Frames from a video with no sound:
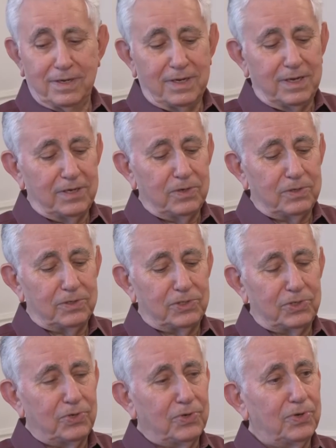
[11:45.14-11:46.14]
I
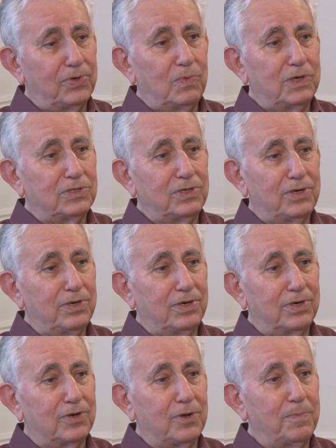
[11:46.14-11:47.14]
also was
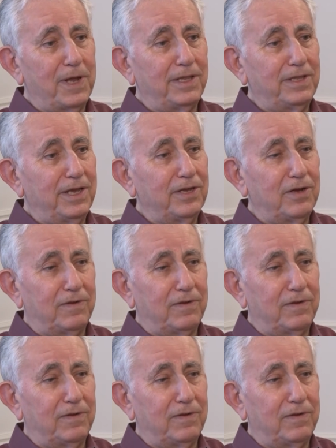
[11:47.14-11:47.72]
her commanding